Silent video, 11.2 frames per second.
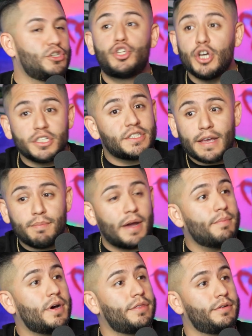Just like my
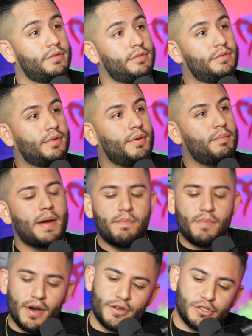mother. My
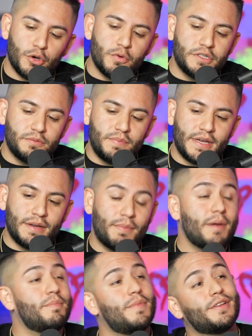mother
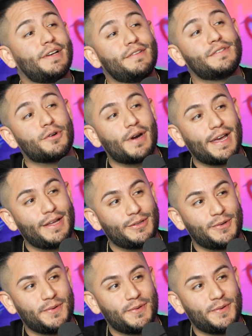lives in Orlando.